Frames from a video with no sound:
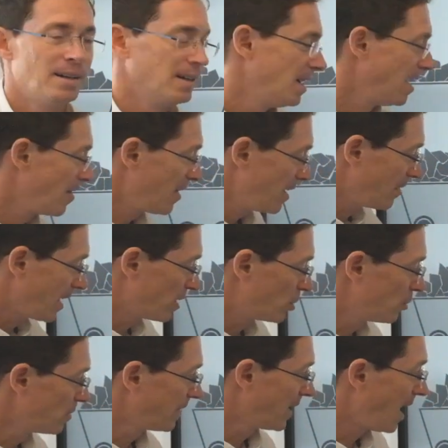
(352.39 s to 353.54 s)
And then you can
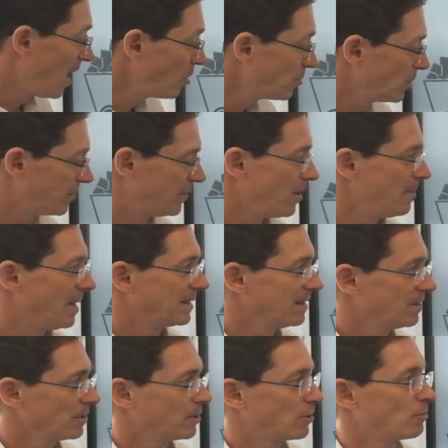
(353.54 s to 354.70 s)
choose the output format in
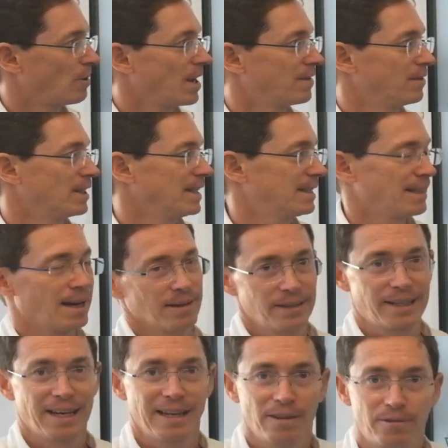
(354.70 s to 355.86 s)
order to write the data,
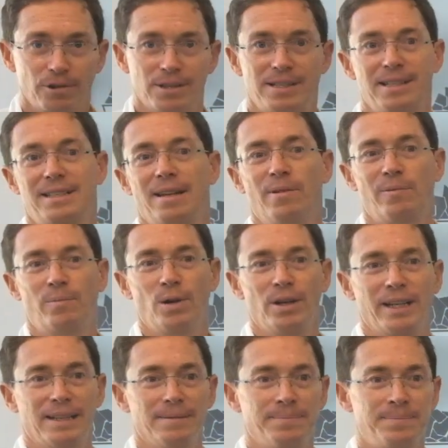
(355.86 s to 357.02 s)
again through a system of
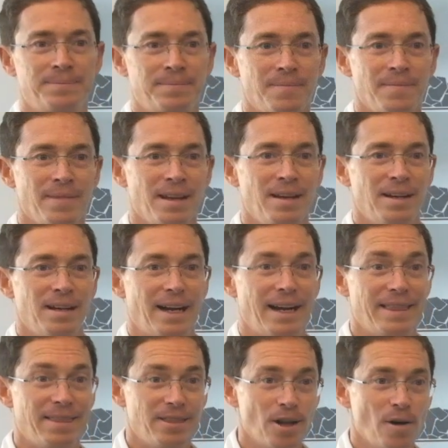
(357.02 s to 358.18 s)
plugin.
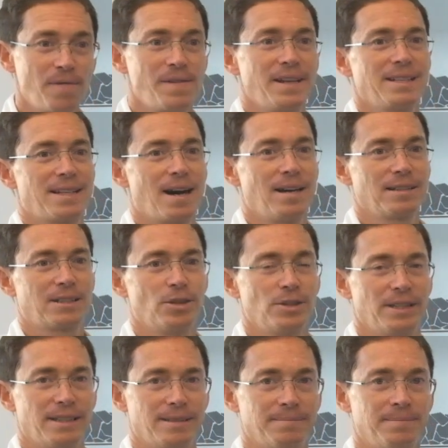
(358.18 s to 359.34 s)
And nothing is
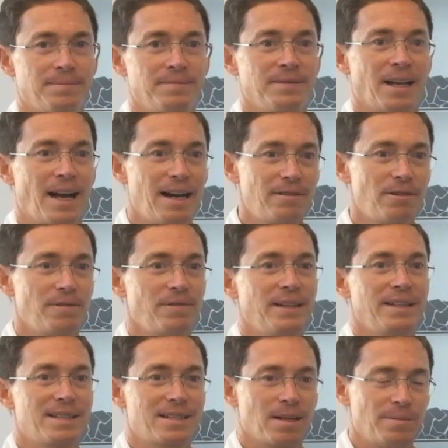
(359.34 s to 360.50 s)
hard-coded. Everything
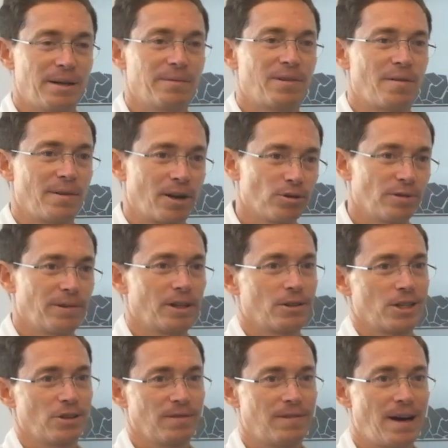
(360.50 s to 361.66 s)
is coming from the
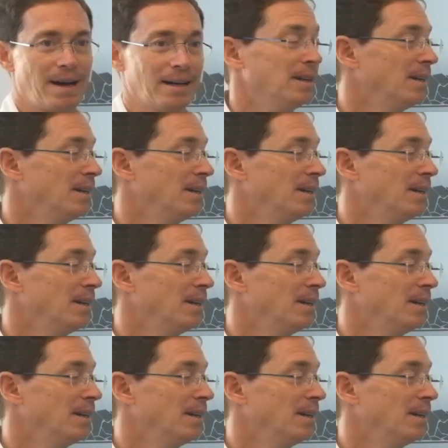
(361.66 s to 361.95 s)
configuration file.